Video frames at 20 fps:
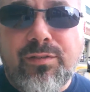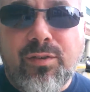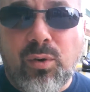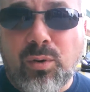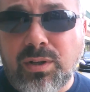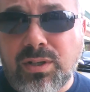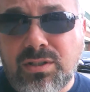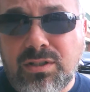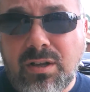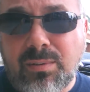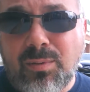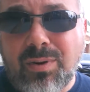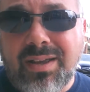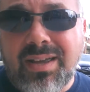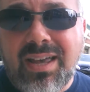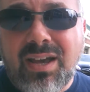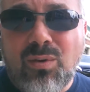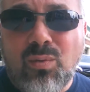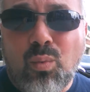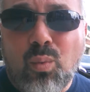forward to summer. I
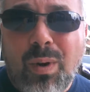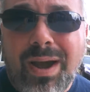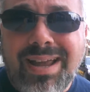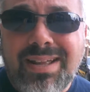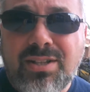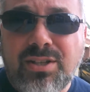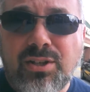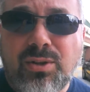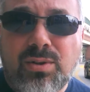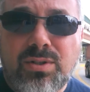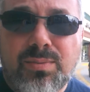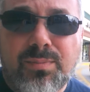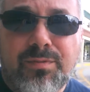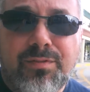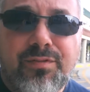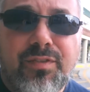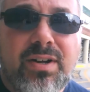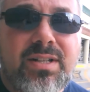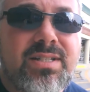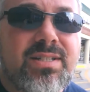can't wait to do some
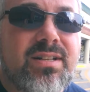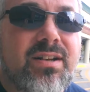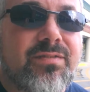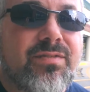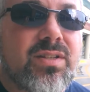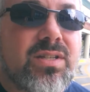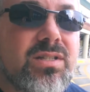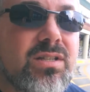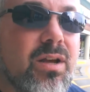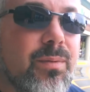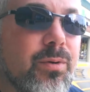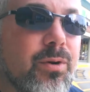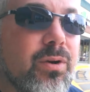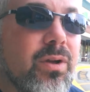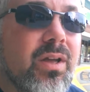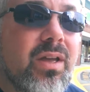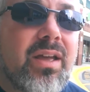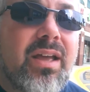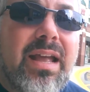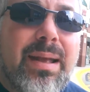fun stuff this summer
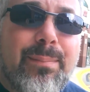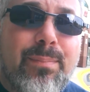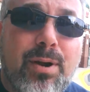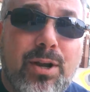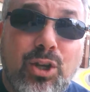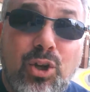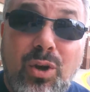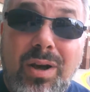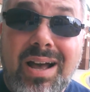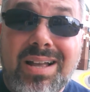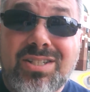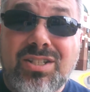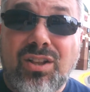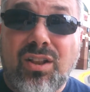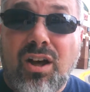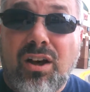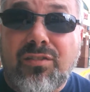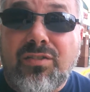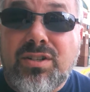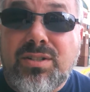and bring you guys
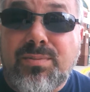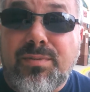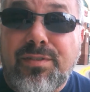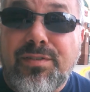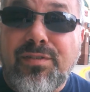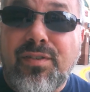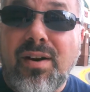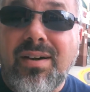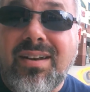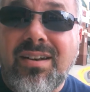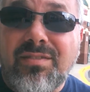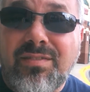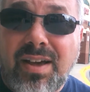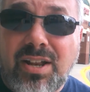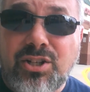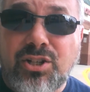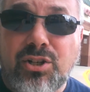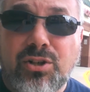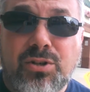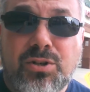along for some fun
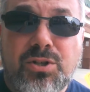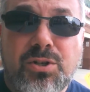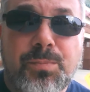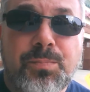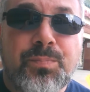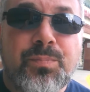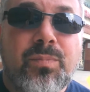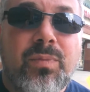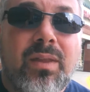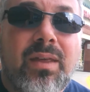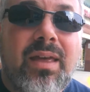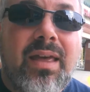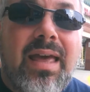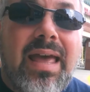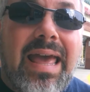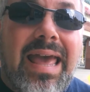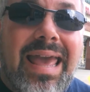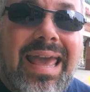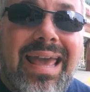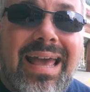adventures.
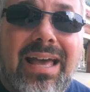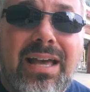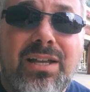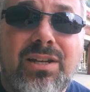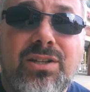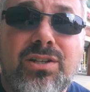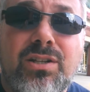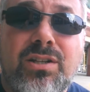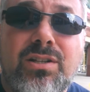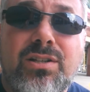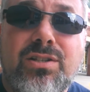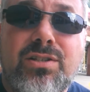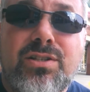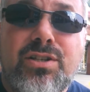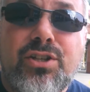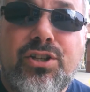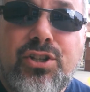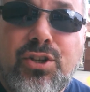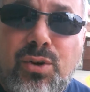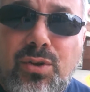And
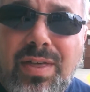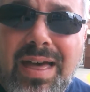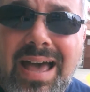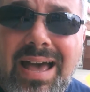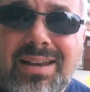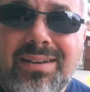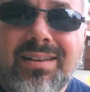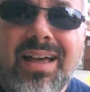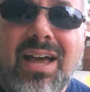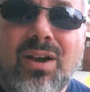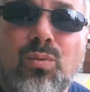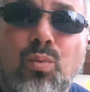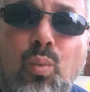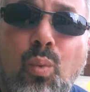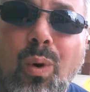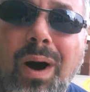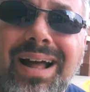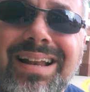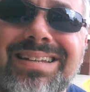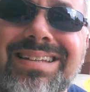to do that, I
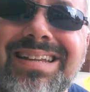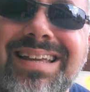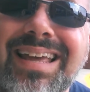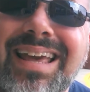want to